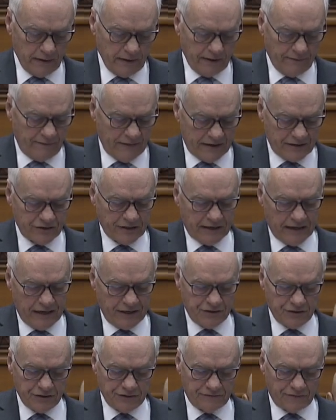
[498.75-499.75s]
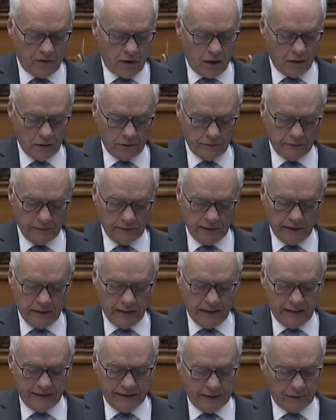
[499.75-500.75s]
Investigations followed,
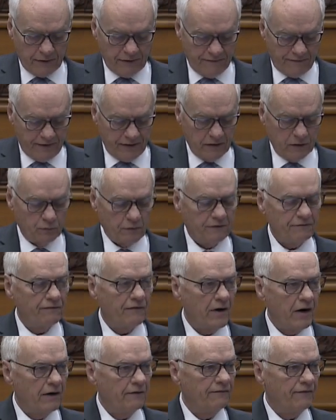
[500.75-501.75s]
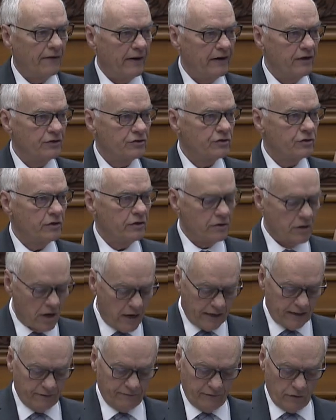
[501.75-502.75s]
and they revealed what firefighters could
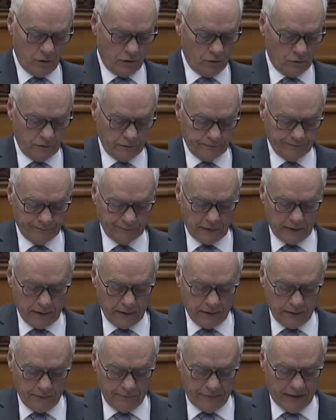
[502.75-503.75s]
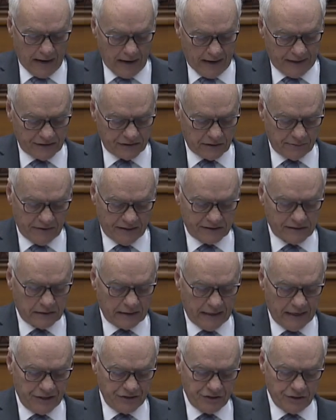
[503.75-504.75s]
not have known. Behind some
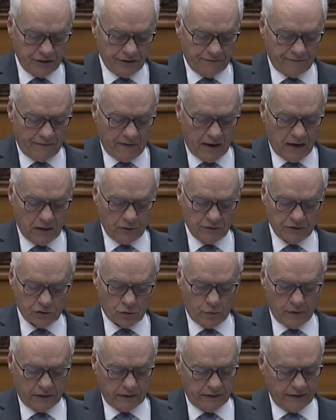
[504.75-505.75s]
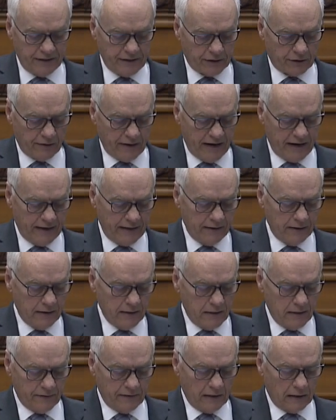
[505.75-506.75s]
insulation, the fire was quickly degrading
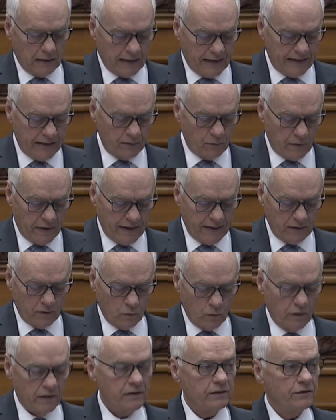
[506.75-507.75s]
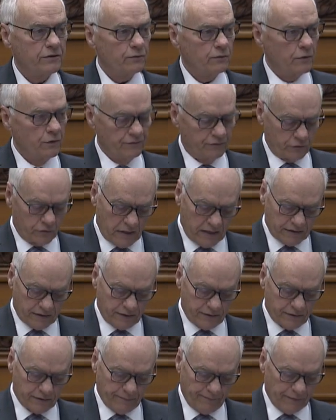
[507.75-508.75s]
the lightweight wooden roof
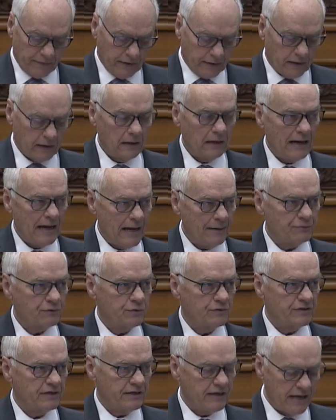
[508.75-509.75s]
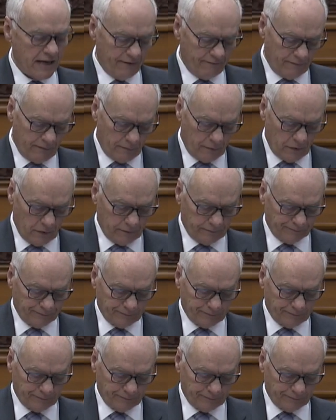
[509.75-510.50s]
trusses. Collapse was inevitable.